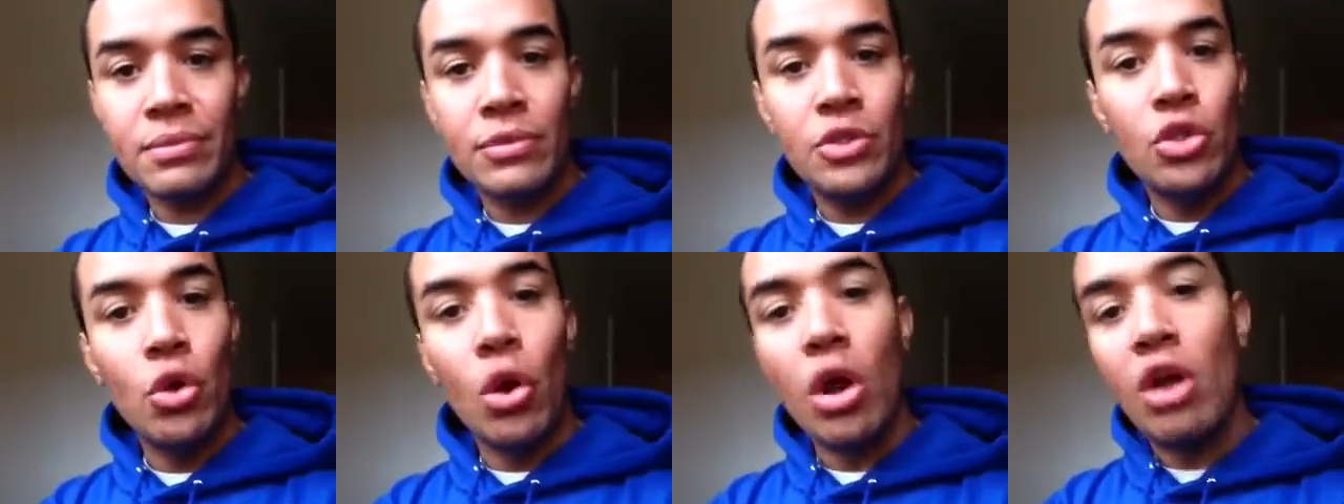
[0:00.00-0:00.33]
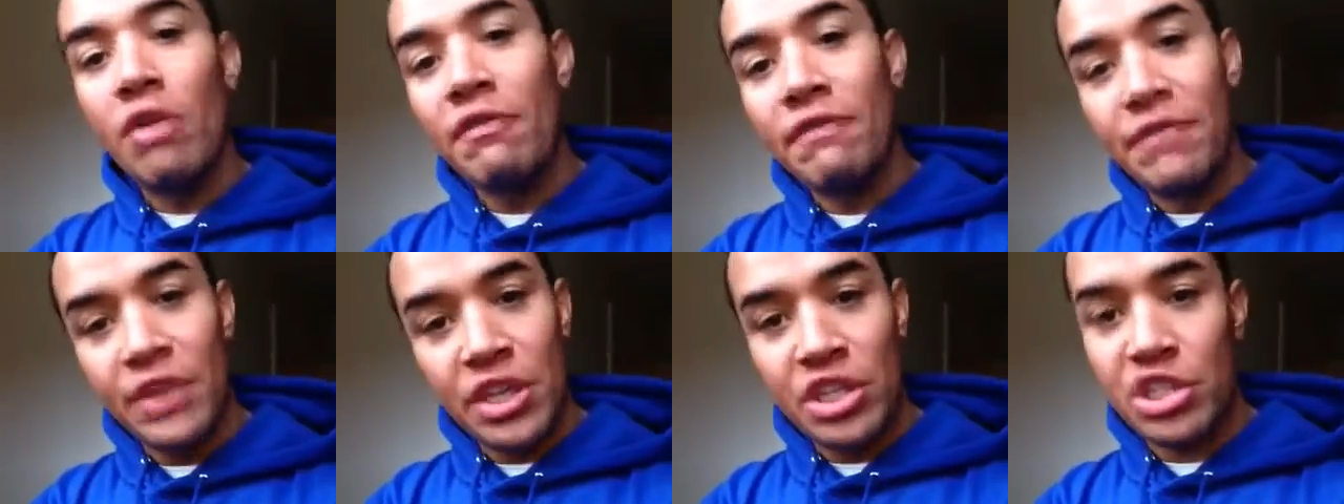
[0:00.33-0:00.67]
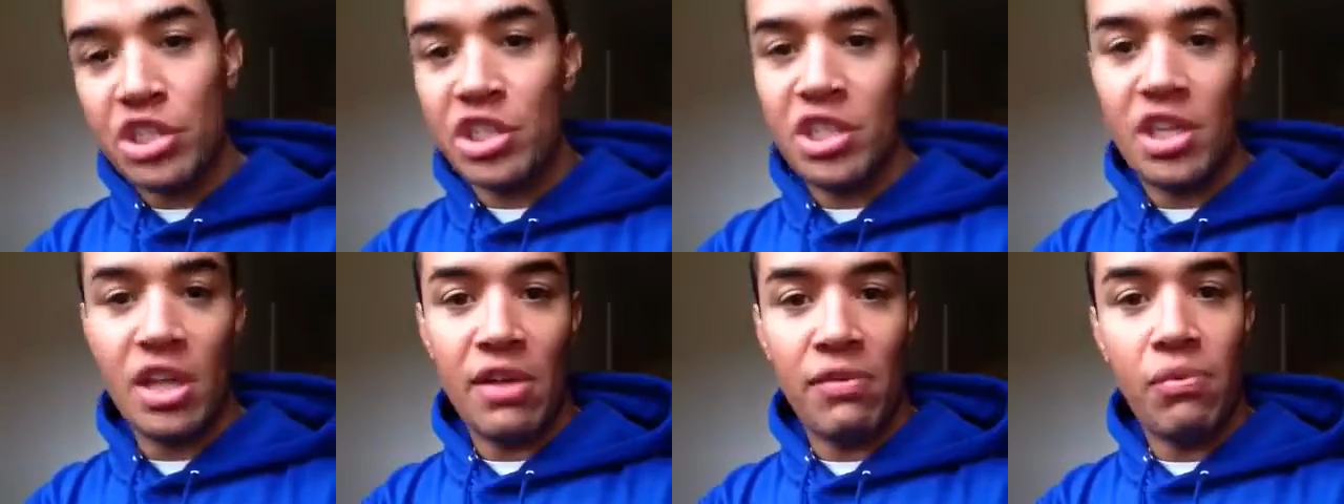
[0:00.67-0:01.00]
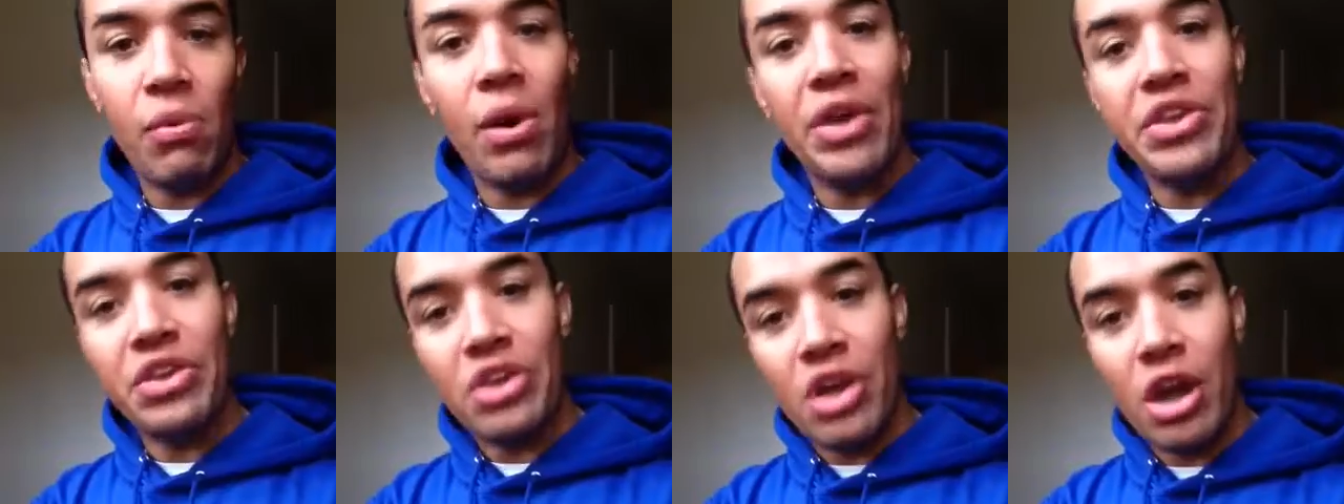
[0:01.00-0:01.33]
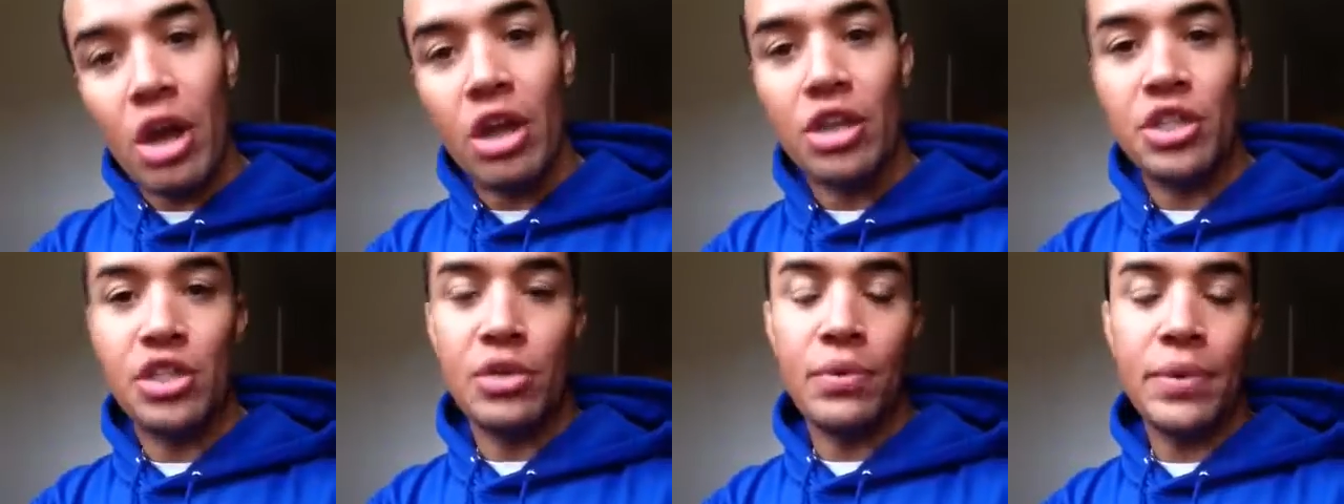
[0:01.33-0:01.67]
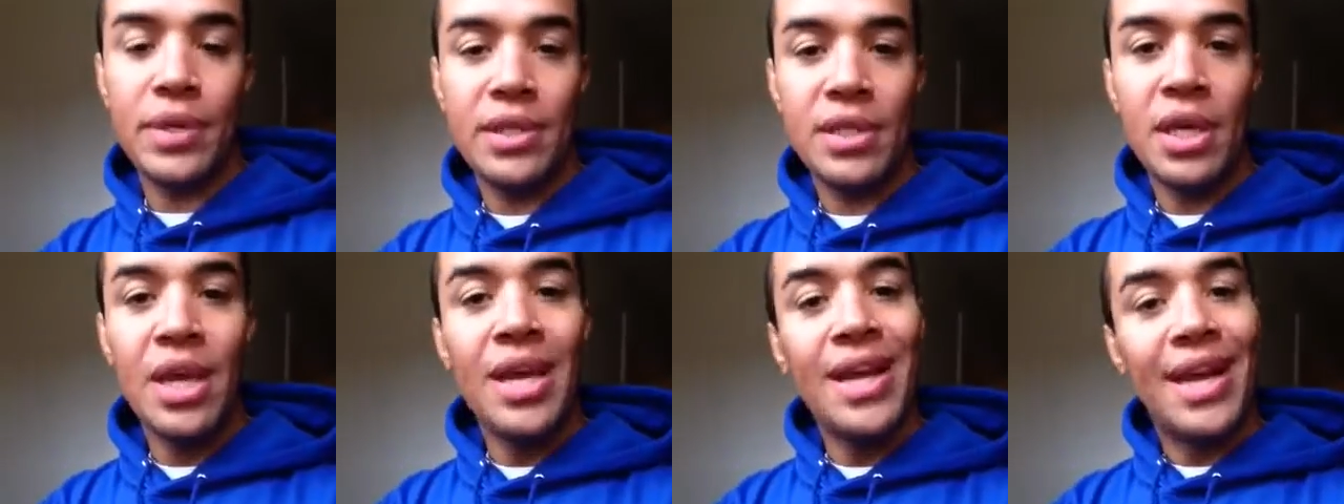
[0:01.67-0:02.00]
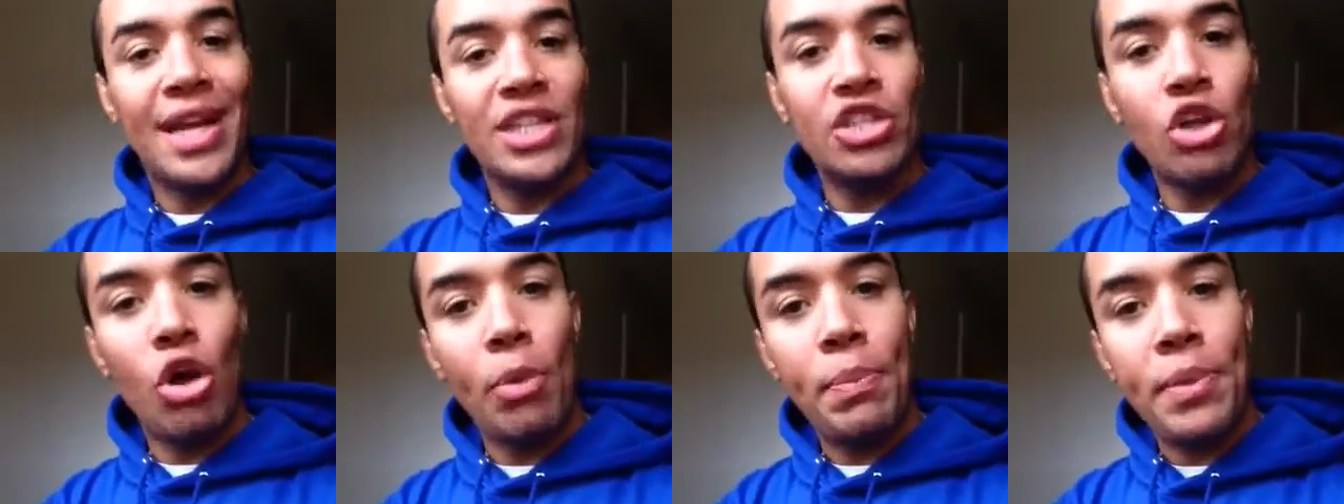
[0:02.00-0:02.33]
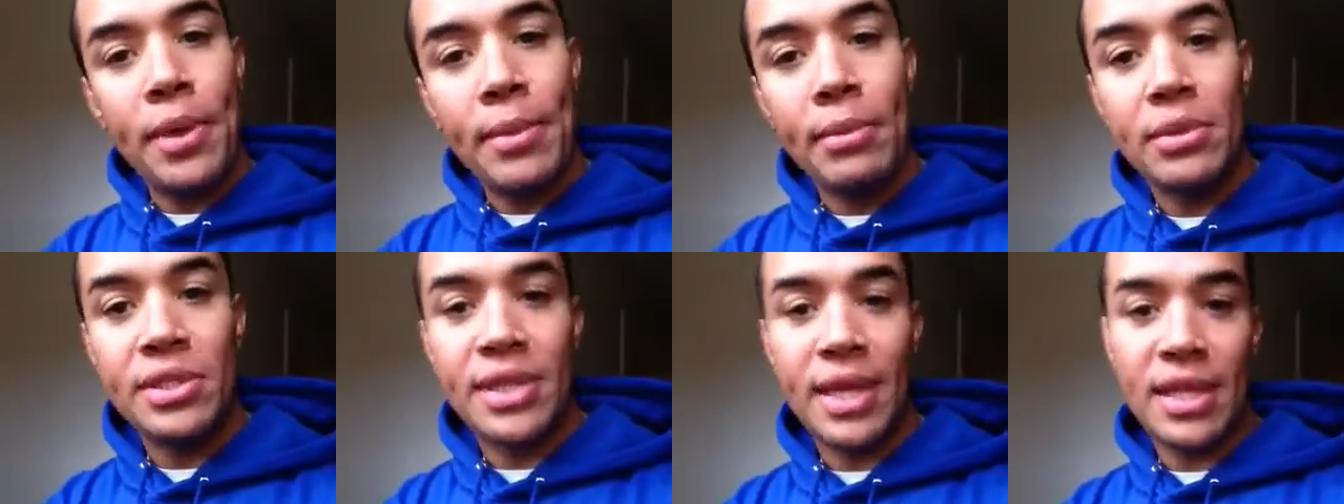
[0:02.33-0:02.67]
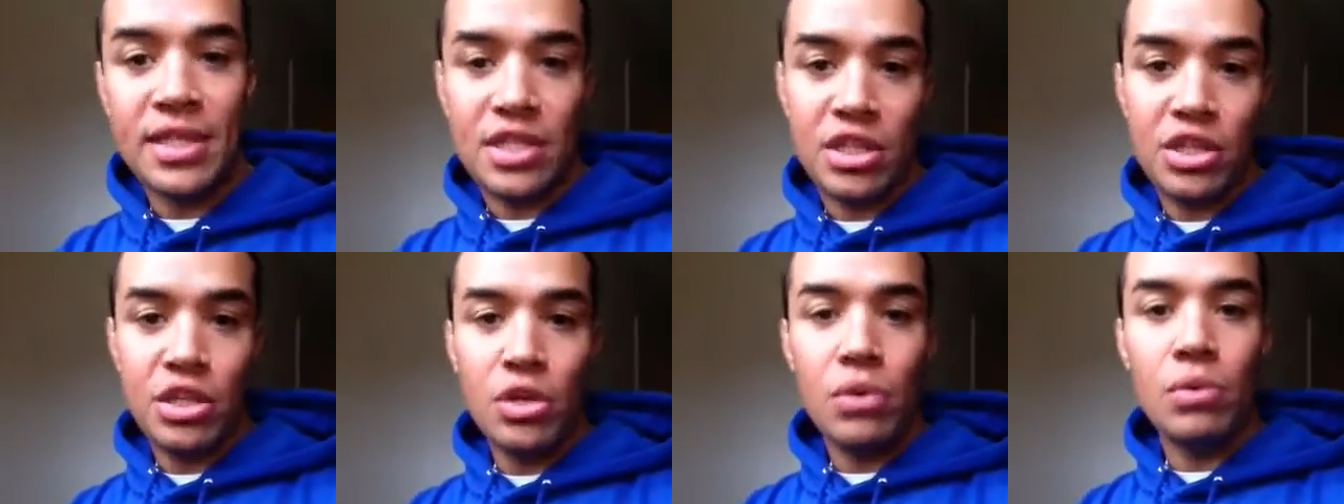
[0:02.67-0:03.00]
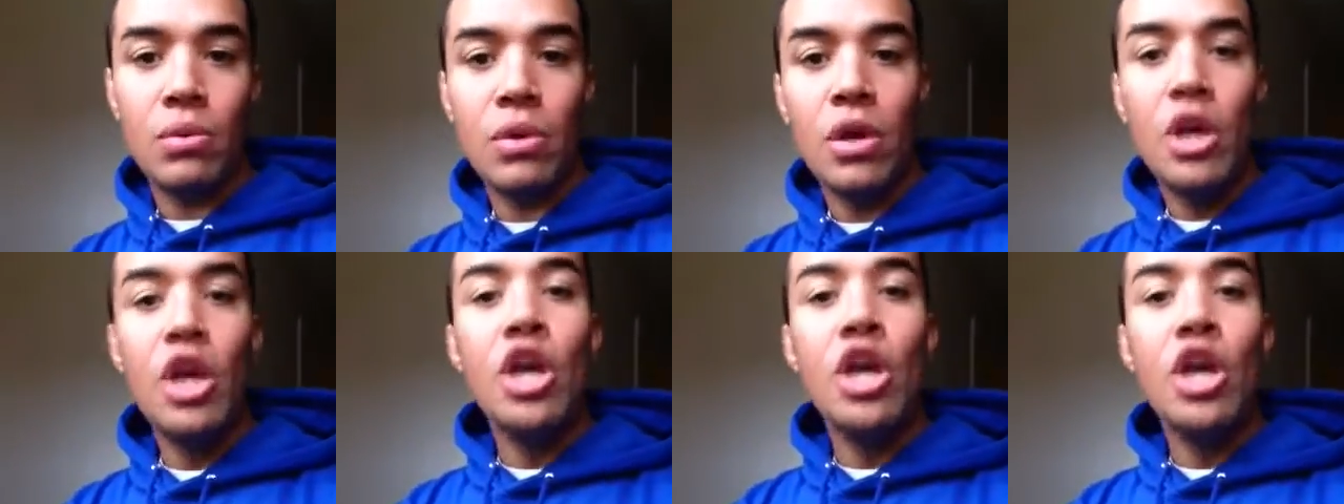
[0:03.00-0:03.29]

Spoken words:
Don't convince yourself why you can't do it. That's all people tend to do.